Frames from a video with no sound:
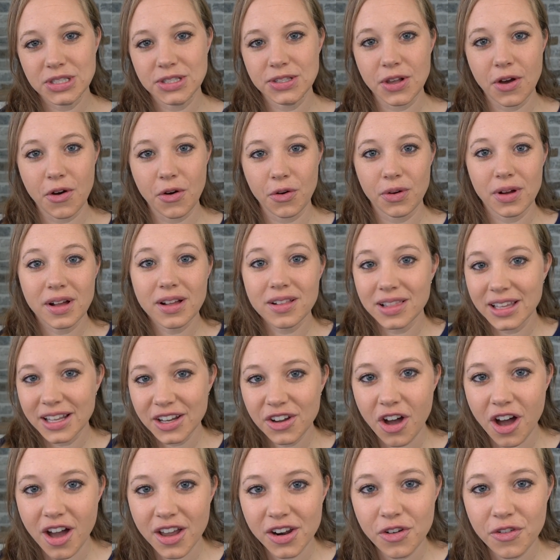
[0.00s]
So
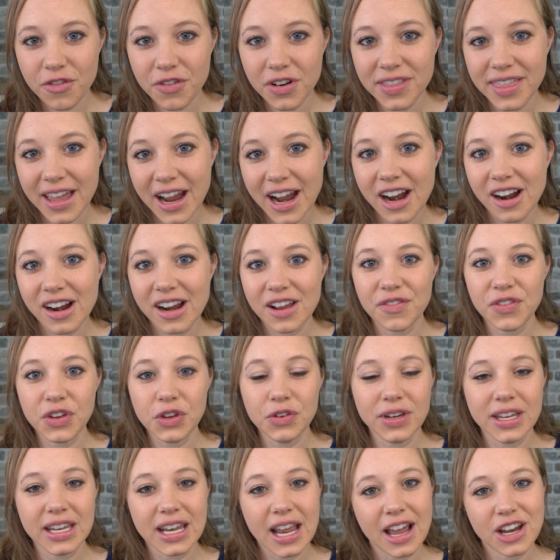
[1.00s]
click on over there if
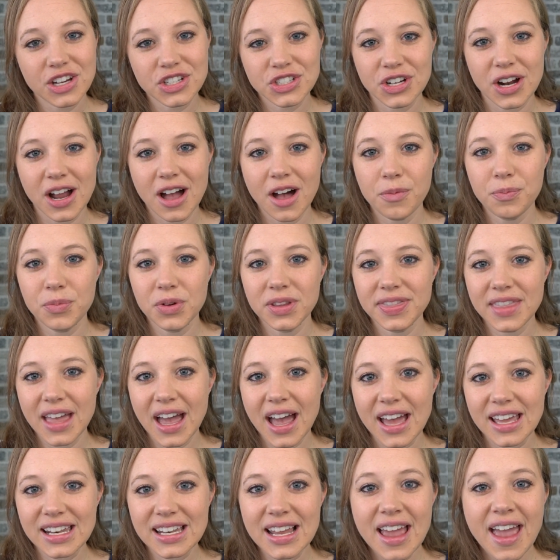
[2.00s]
you need extra help with
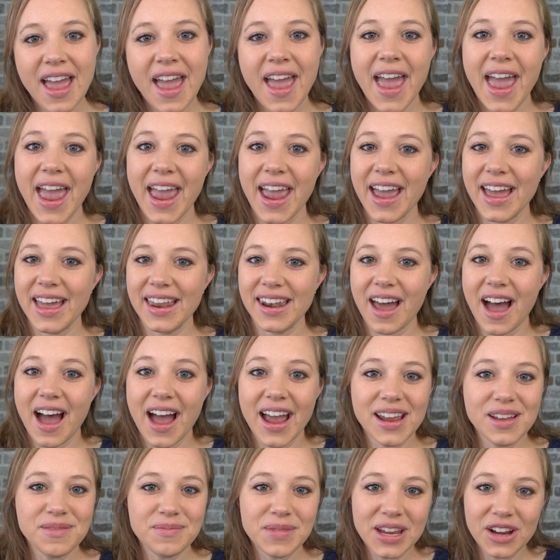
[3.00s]
that. And
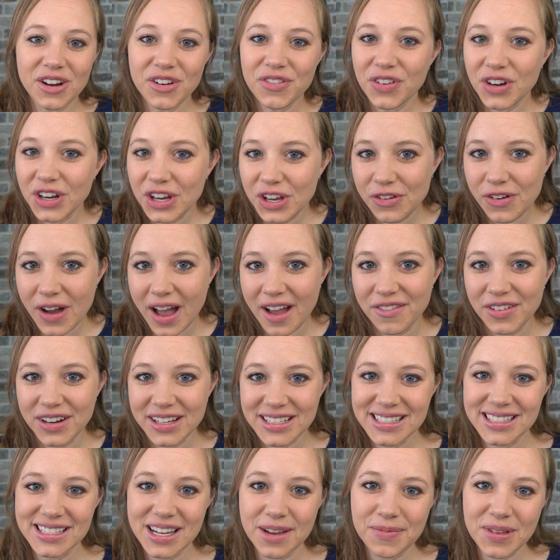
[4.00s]
I am here for you
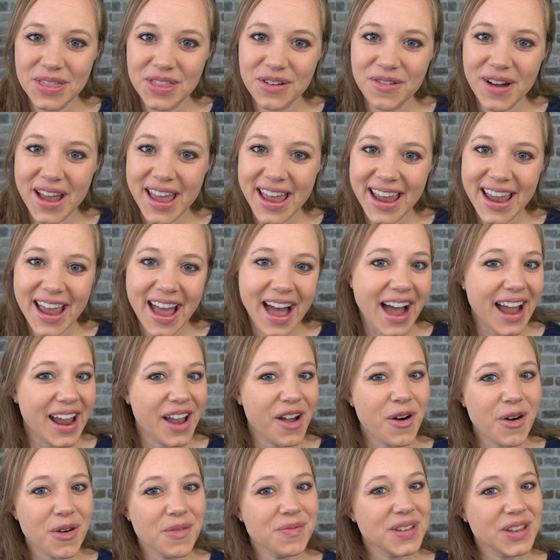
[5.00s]
every step of the way. I
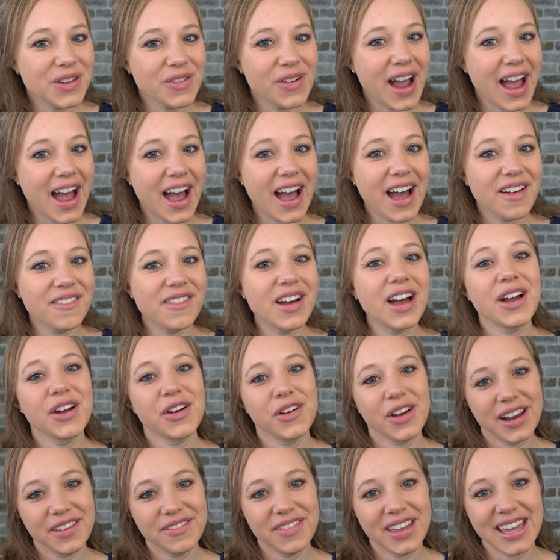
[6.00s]
hope you have a
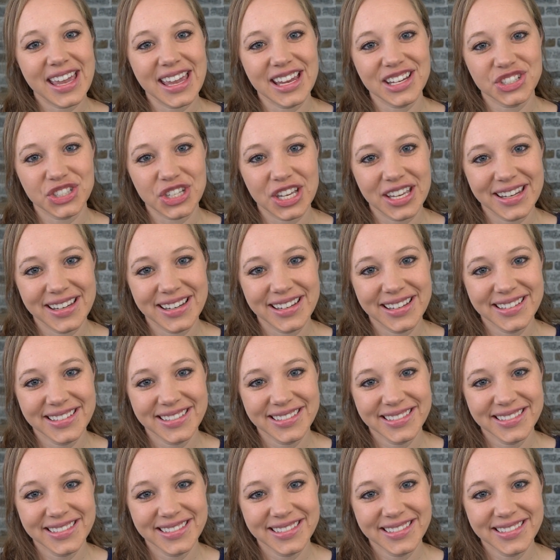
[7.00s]
great vacation.